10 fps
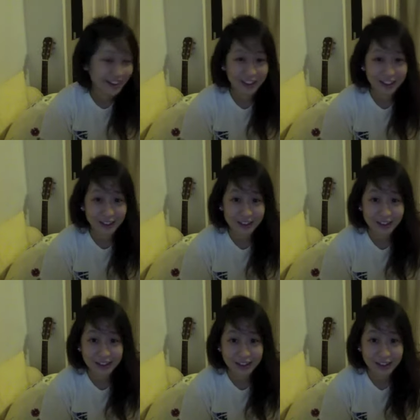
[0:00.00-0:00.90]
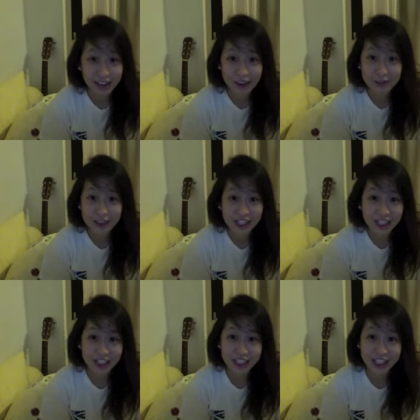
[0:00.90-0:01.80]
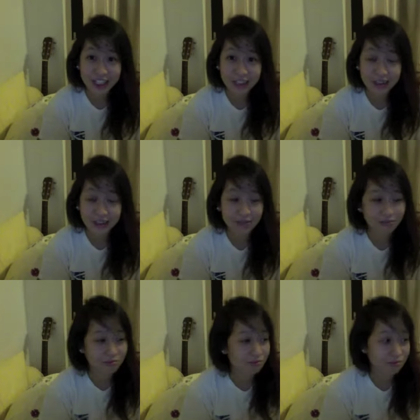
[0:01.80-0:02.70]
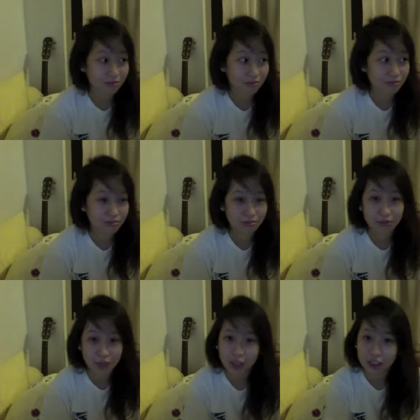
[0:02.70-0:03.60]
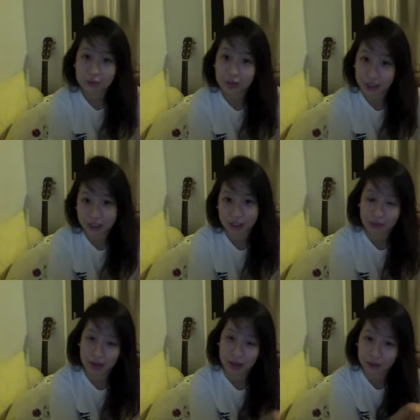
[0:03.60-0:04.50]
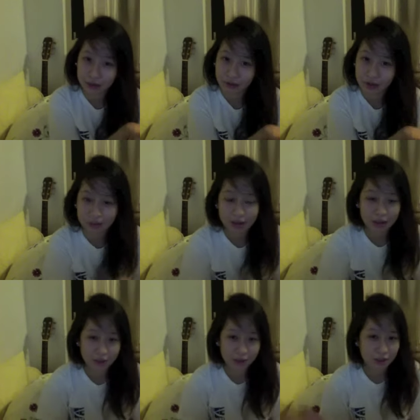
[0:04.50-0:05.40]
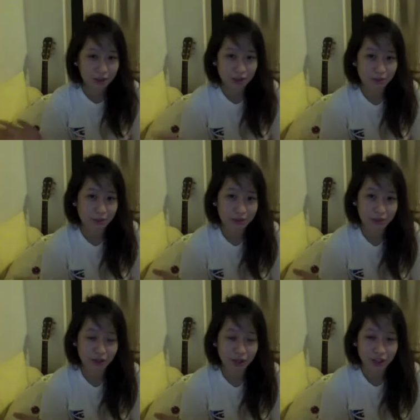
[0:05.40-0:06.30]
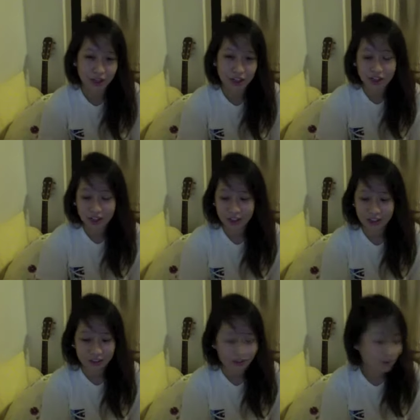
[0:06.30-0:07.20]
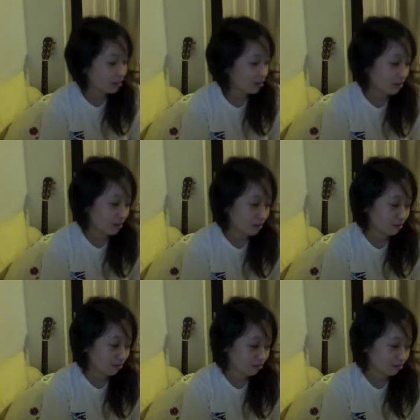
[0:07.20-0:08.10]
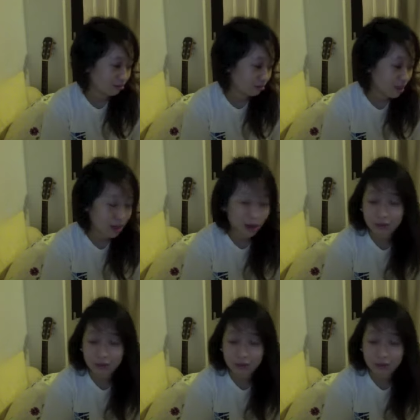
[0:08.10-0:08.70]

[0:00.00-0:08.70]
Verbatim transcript: uh, I'm really lucky not just because he's my, friend, but also because he's my best friend. Um, yeah.